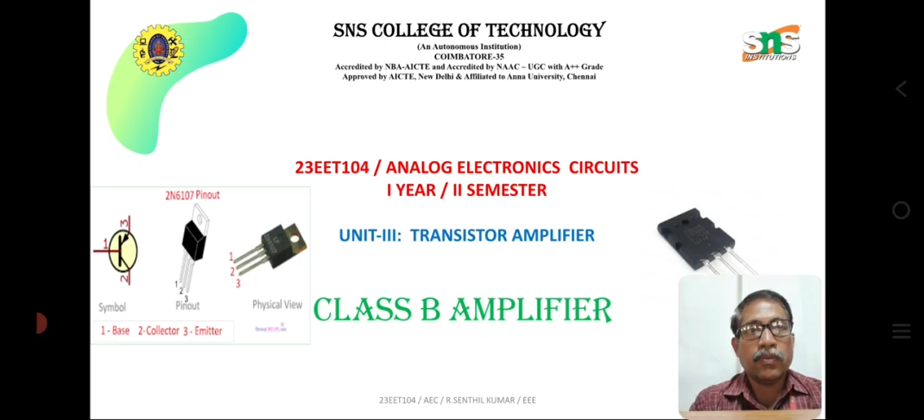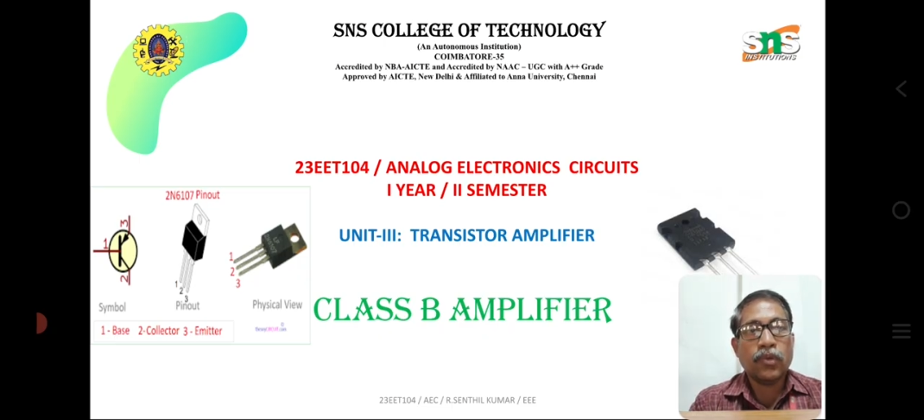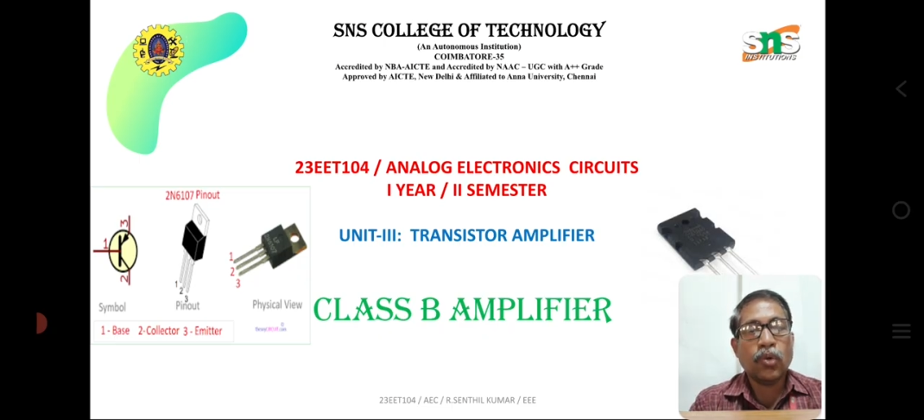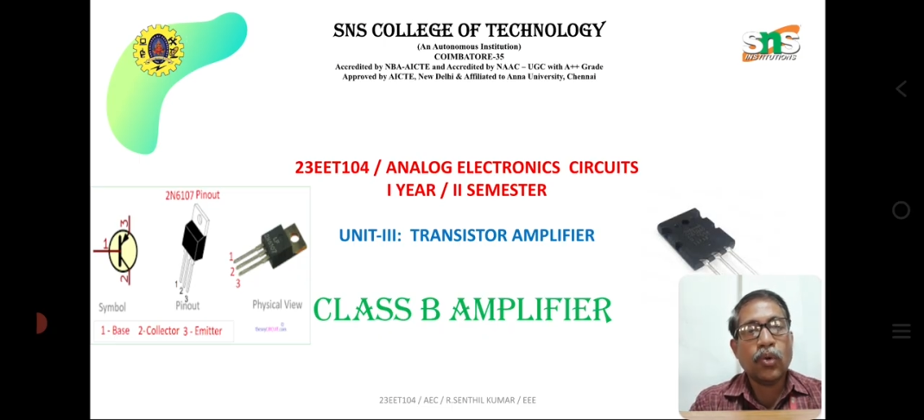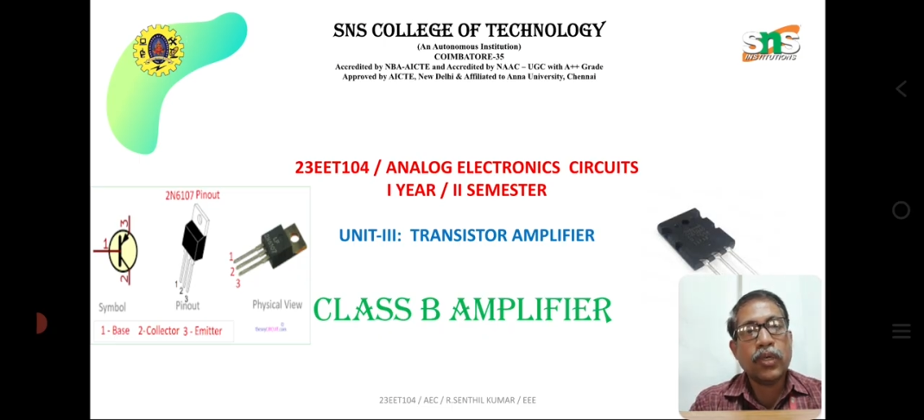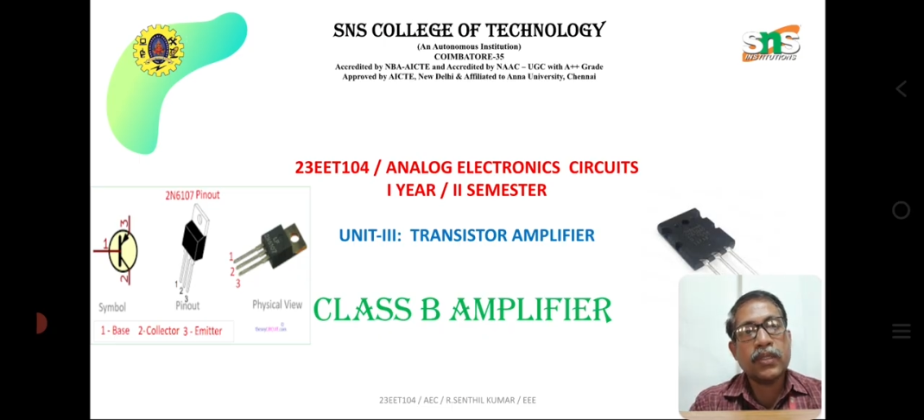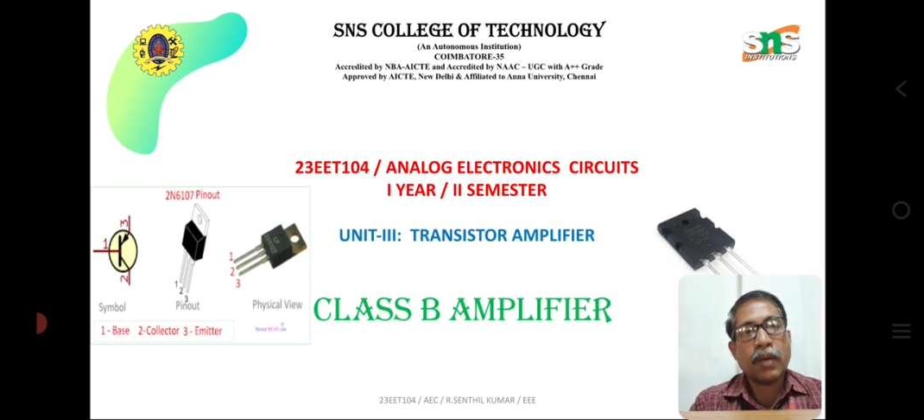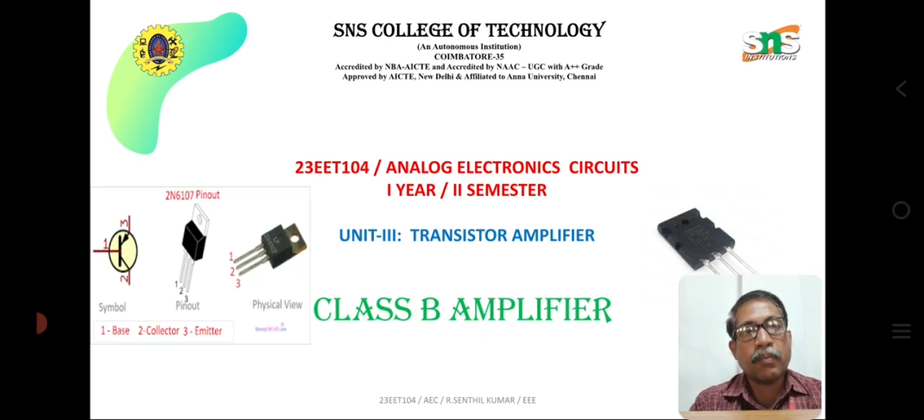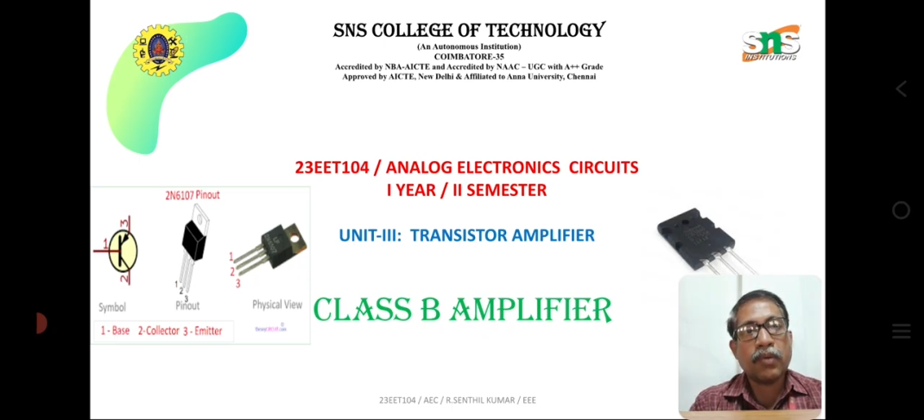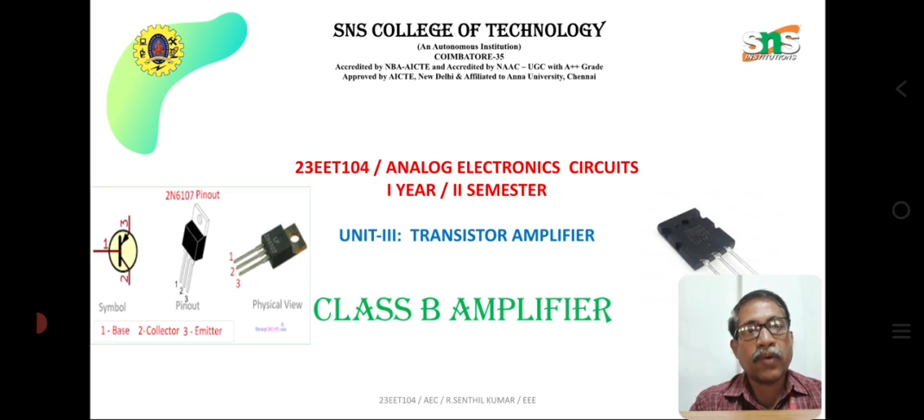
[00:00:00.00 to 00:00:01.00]
Though it is
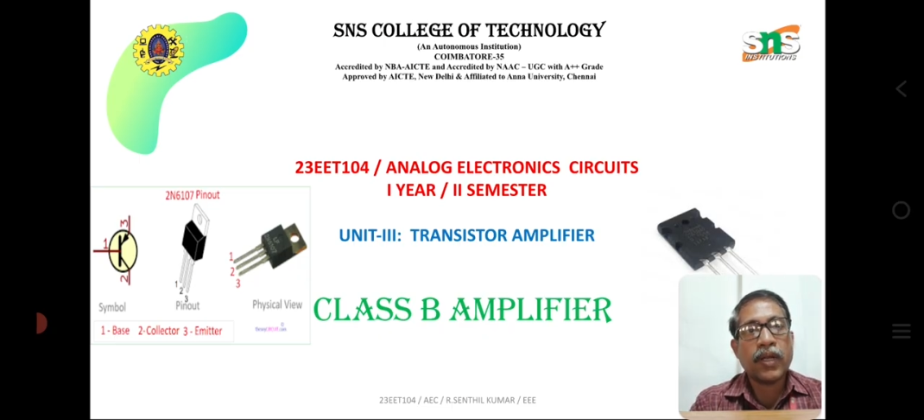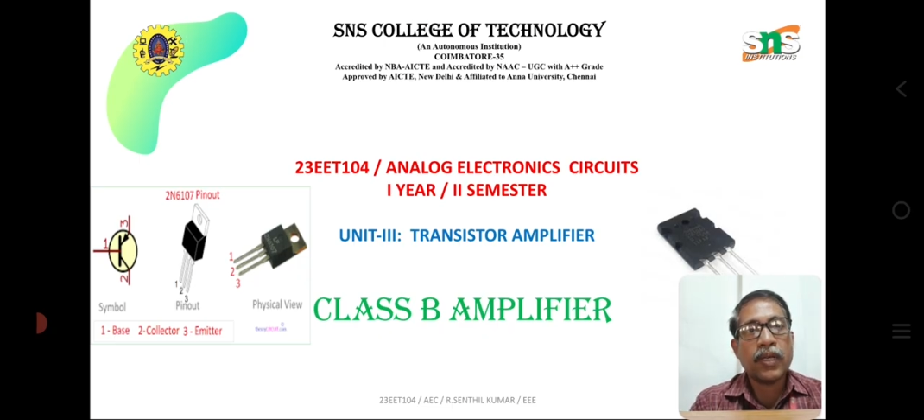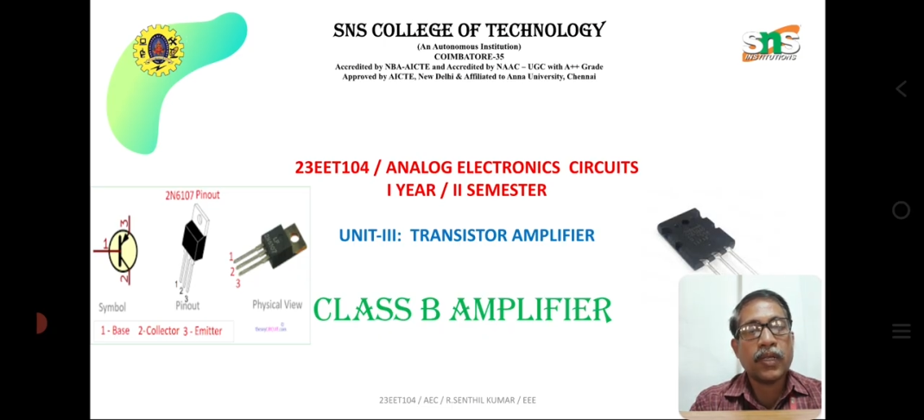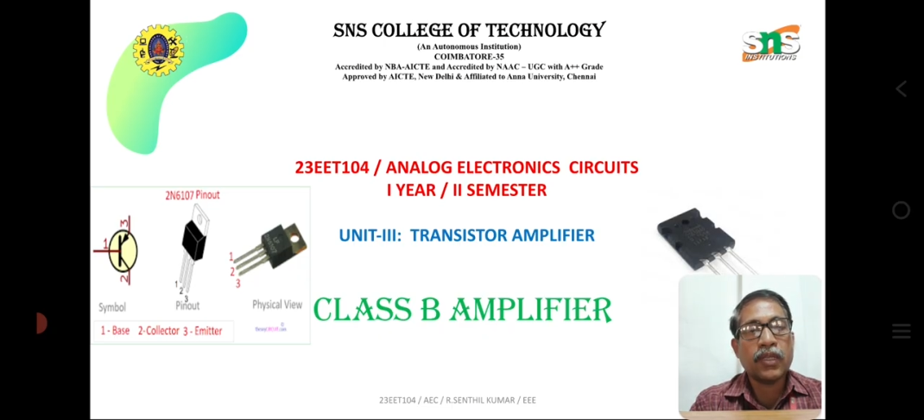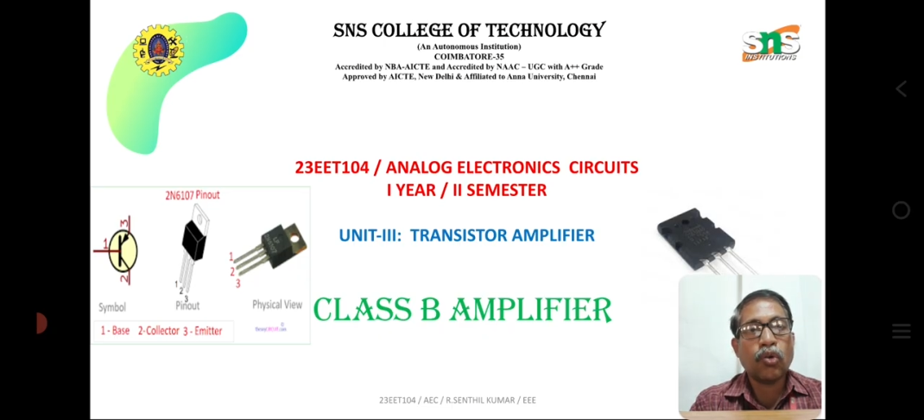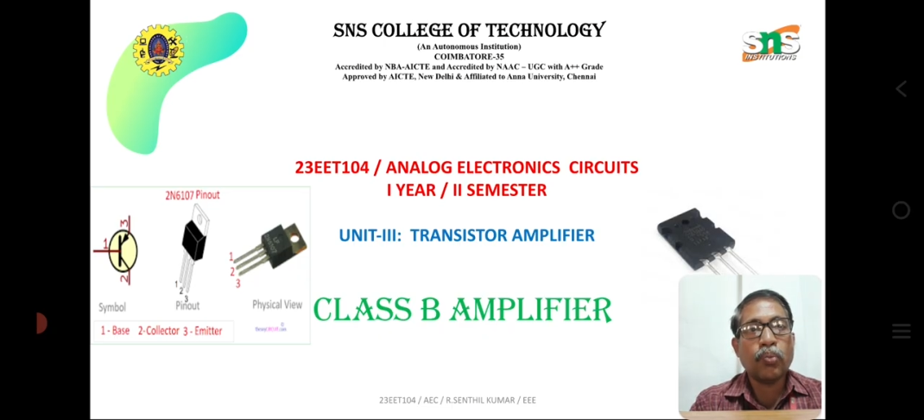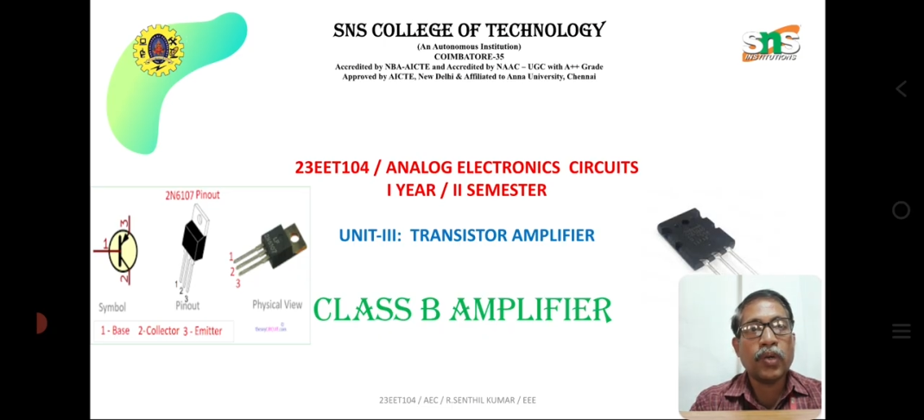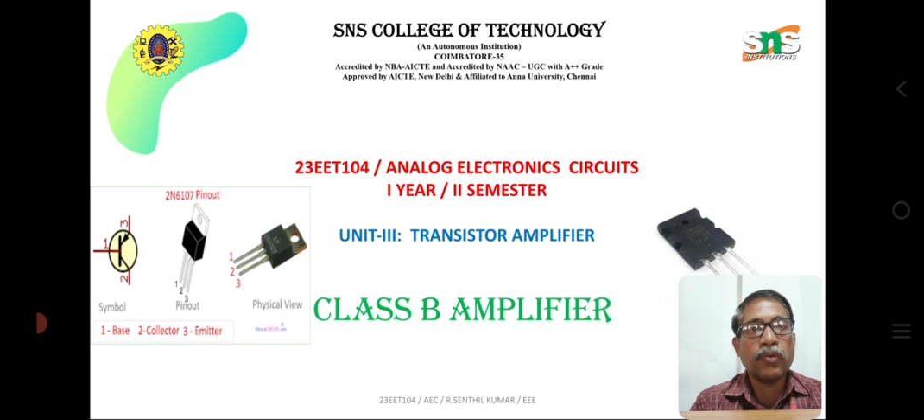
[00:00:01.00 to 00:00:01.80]
amplified, the output